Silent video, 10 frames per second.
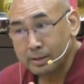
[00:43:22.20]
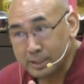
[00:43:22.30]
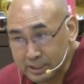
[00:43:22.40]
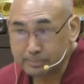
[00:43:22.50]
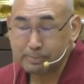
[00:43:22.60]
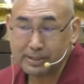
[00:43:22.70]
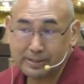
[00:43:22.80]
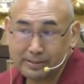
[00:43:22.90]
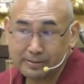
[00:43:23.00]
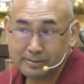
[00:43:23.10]

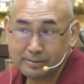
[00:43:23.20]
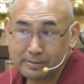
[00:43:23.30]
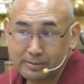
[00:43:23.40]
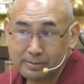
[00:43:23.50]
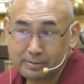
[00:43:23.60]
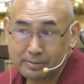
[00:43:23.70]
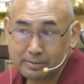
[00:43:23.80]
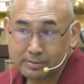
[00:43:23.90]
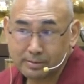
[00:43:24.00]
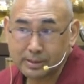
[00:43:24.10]
discipline,
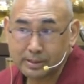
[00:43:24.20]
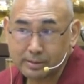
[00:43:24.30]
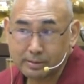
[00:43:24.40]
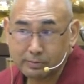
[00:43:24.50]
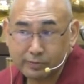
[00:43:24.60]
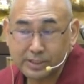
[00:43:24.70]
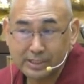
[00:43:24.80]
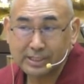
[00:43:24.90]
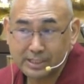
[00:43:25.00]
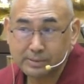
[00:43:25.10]
right?
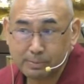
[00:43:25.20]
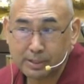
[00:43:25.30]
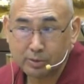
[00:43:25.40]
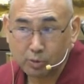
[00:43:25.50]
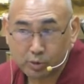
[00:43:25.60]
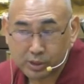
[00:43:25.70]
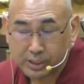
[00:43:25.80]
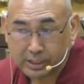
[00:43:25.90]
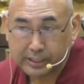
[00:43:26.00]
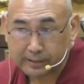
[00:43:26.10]
Physical discipline, not
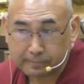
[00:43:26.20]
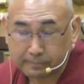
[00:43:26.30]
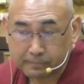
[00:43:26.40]
killing.